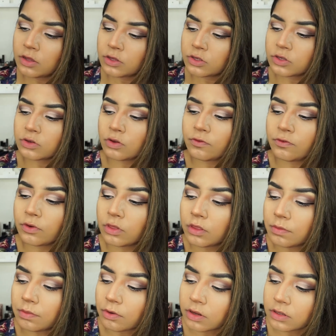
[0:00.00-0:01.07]
So for the
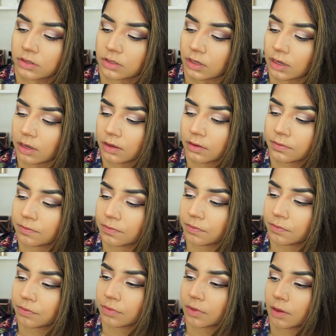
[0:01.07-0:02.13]
bronzer,
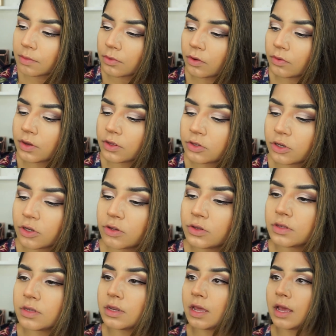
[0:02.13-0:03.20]
I'm going to use
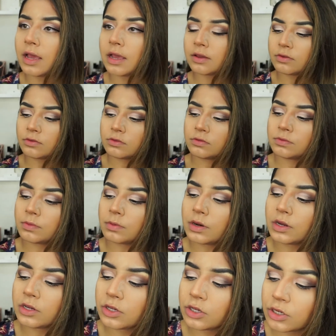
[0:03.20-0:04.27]
an angled
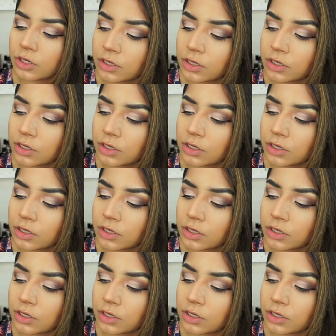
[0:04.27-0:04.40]
brush,